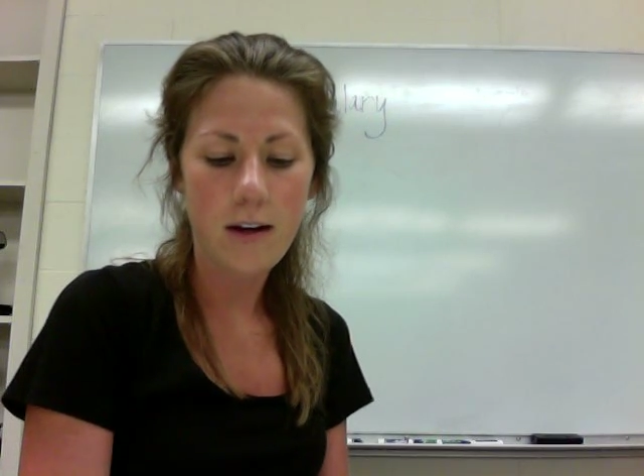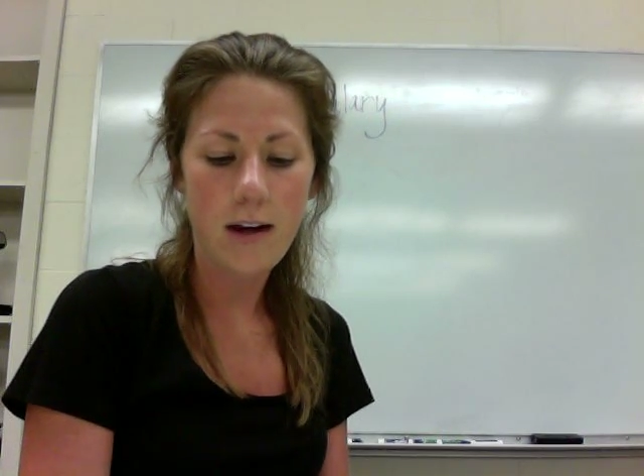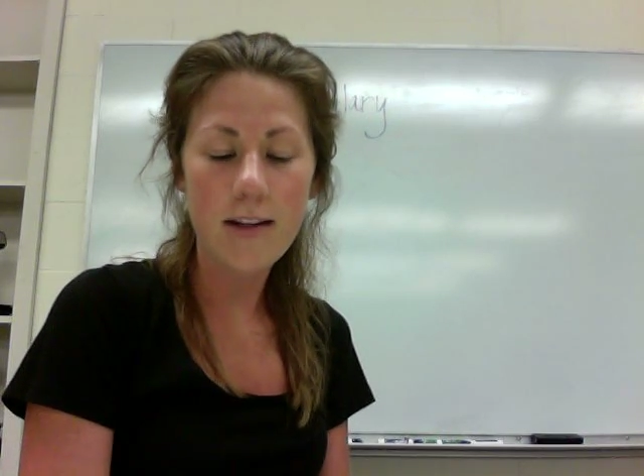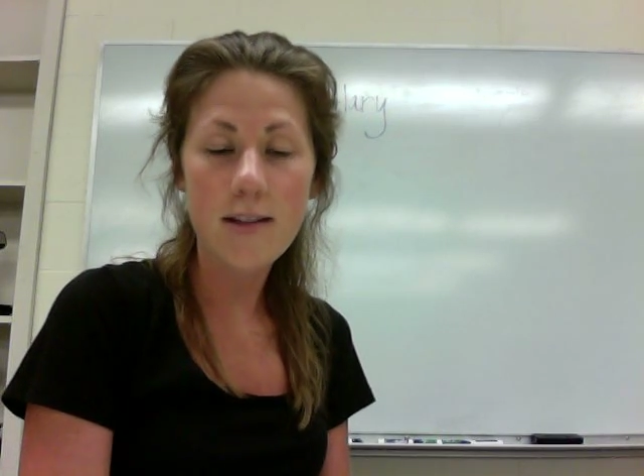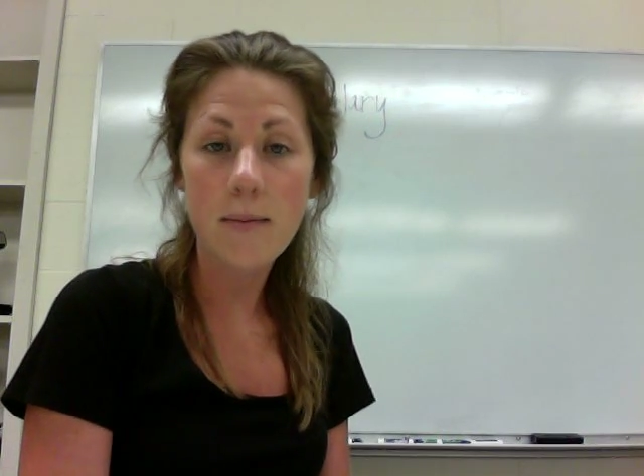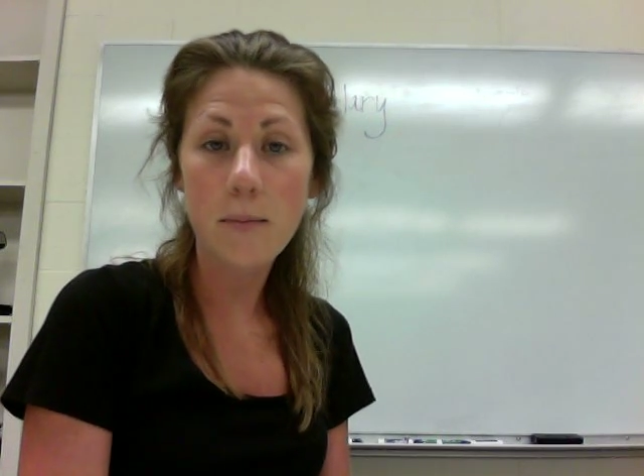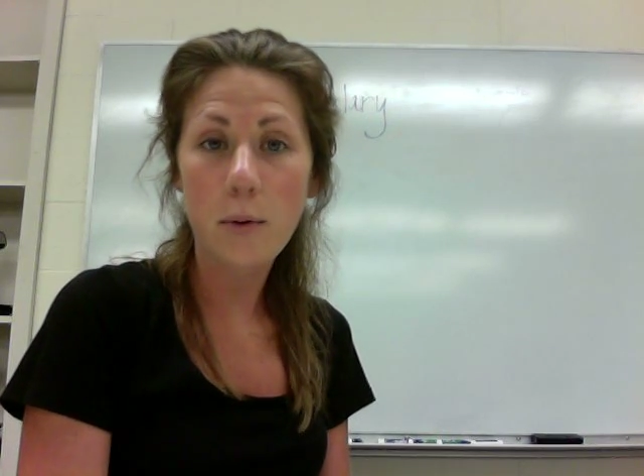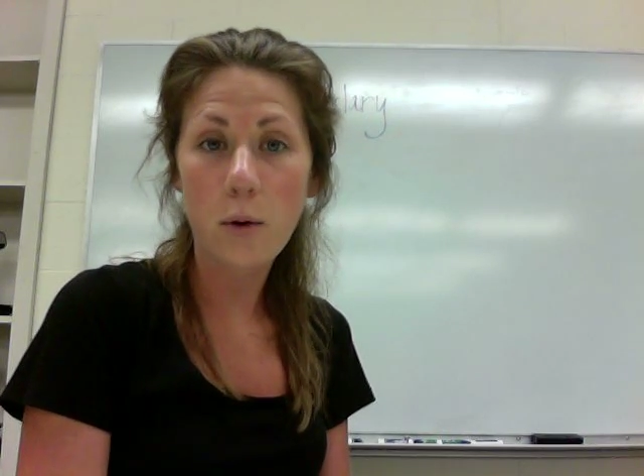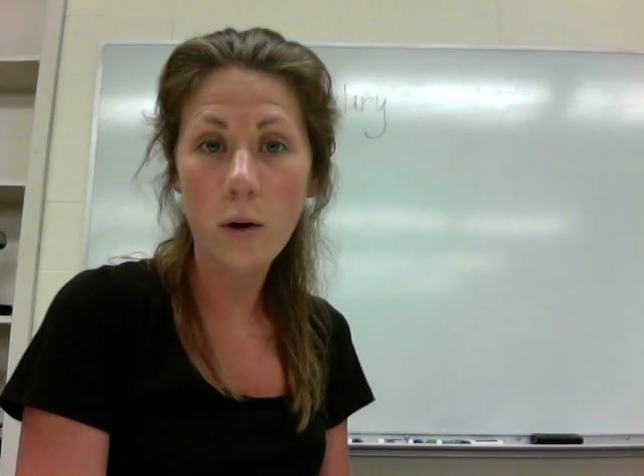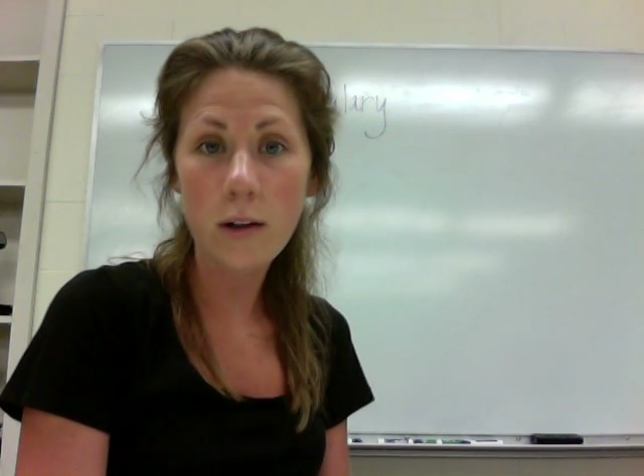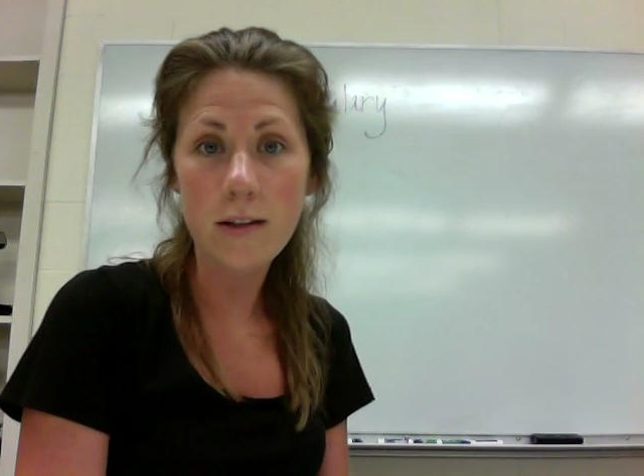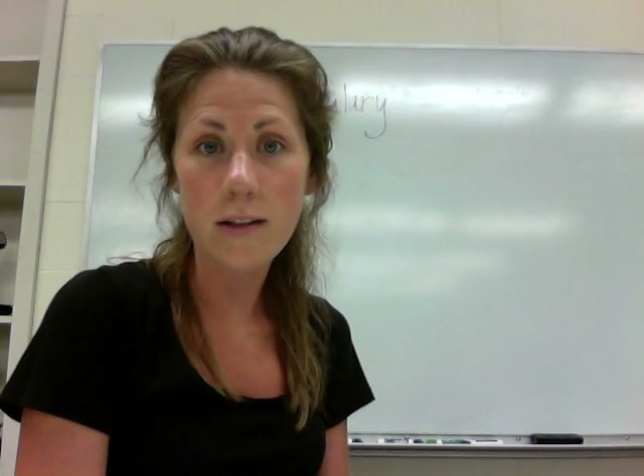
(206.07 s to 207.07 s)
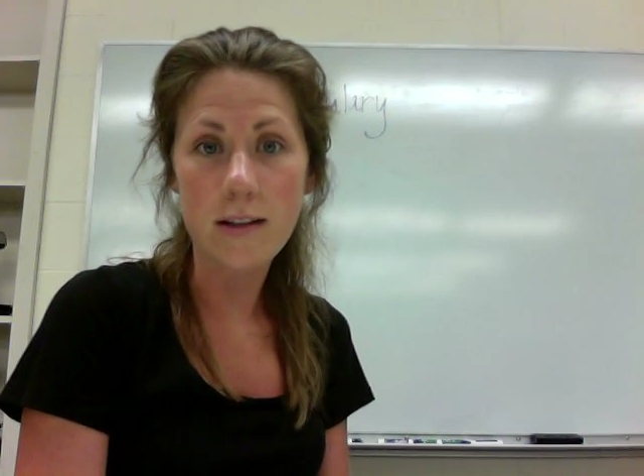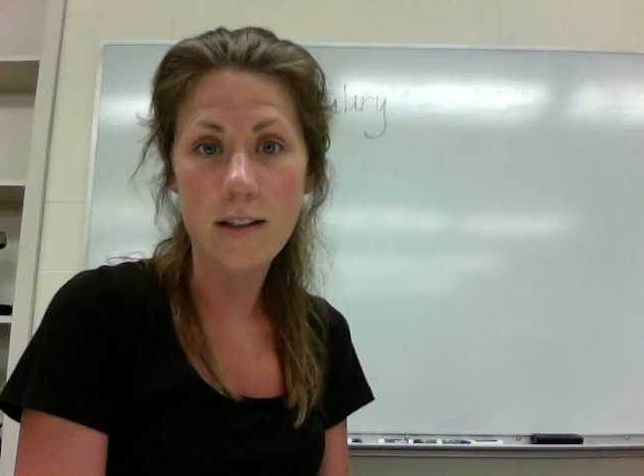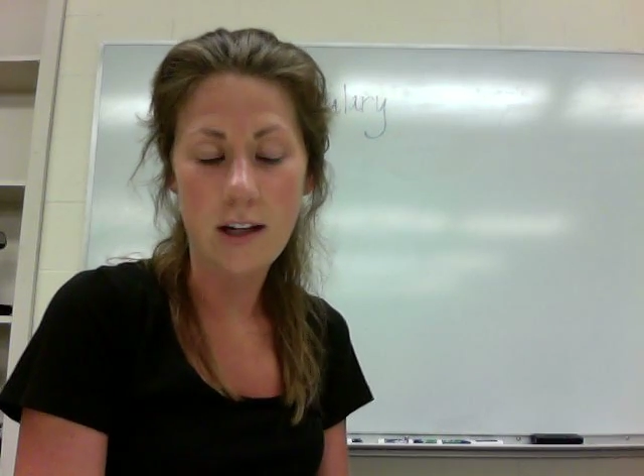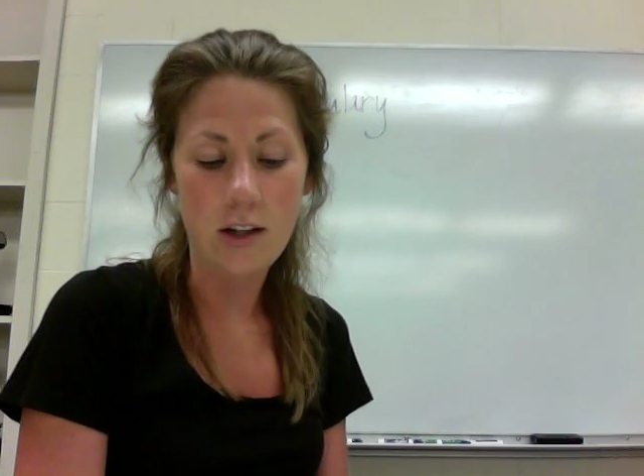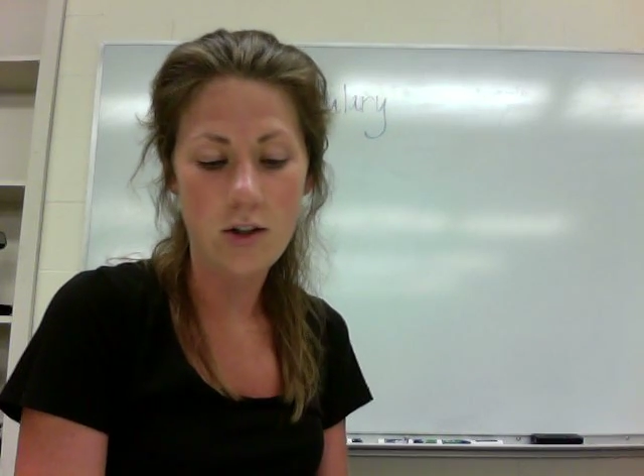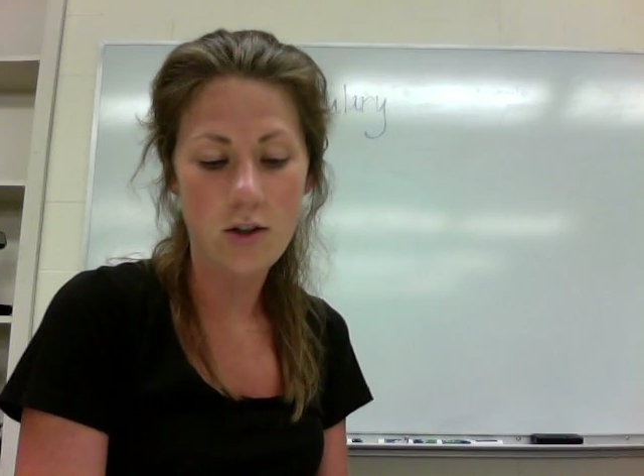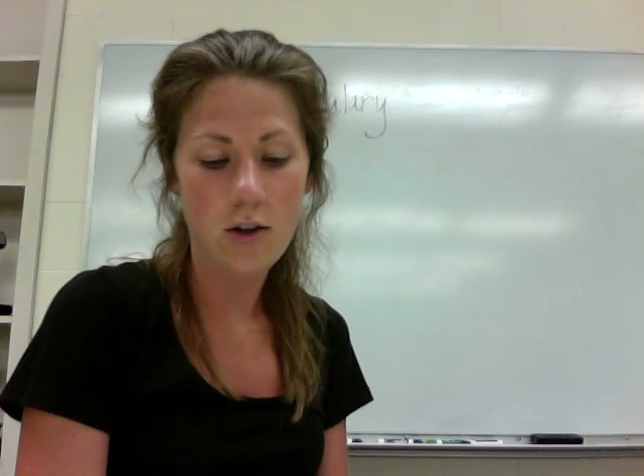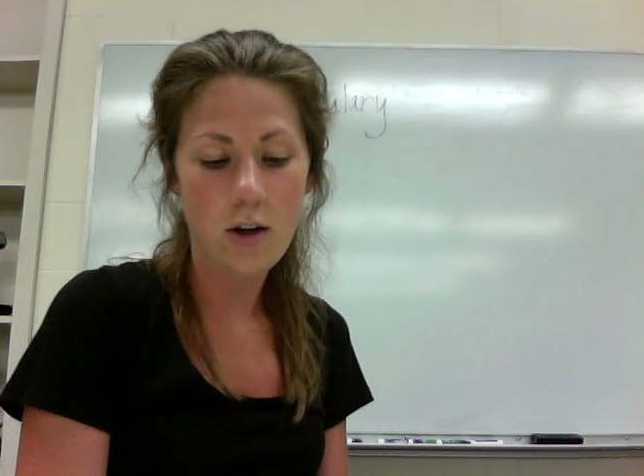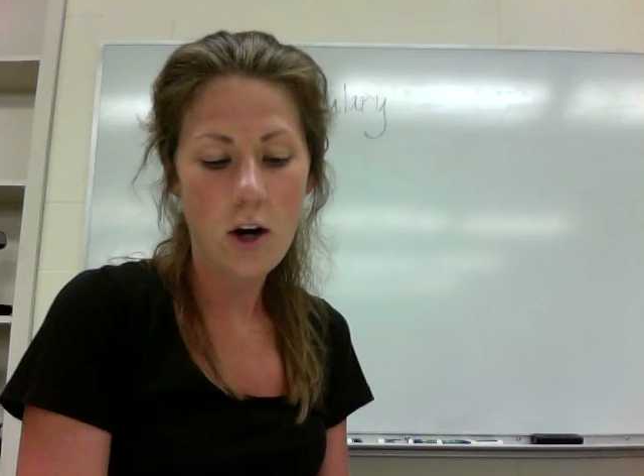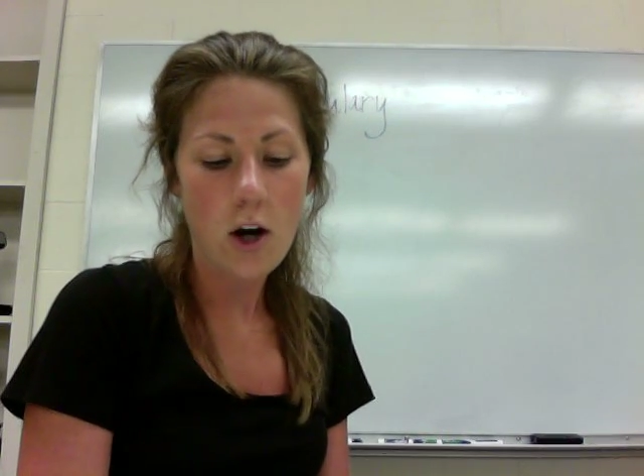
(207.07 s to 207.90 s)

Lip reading: It's important to teach